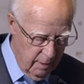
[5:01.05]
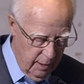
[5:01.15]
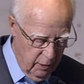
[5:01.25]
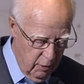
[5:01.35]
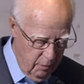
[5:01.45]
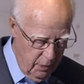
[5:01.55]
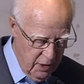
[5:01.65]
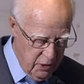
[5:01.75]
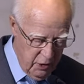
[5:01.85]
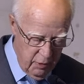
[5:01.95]
And God
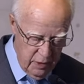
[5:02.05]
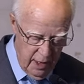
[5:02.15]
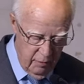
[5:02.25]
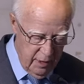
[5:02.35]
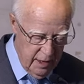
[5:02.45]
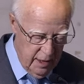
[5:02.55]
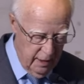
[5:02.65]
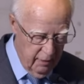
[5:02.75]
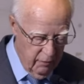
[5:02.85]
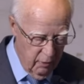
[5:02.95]
bless to us that
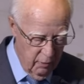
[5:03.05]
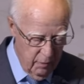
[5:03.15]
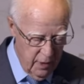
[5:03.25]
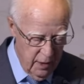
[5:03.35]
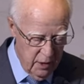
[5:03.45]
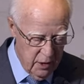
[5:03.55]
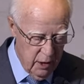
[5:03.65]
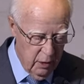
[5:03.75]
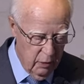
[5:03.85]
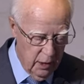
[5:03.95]
reading from his
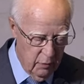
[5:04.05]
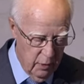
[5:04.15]
holy